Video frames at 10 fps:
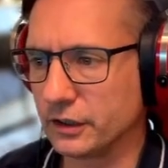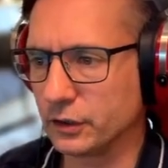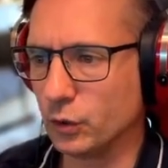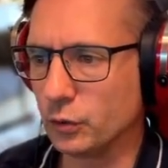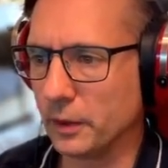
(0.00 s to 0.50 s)

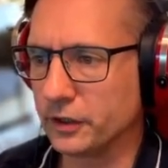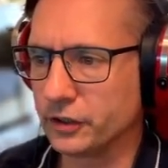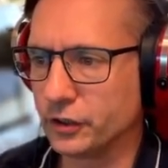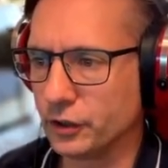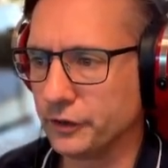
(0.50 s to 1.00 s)
almost
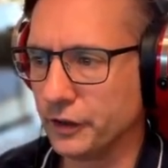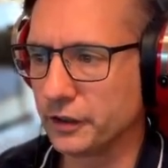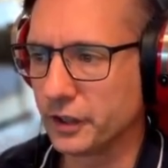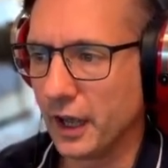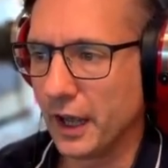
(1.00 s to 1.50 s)
as useful
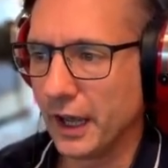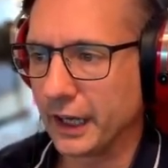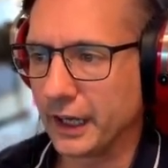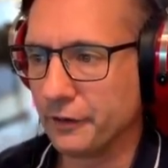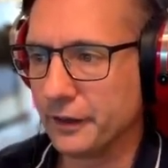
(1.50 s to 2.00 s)
as
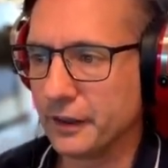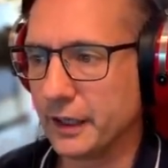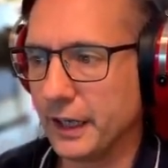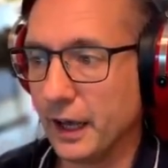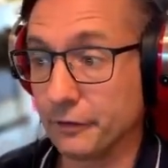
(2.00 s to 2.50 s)
giving the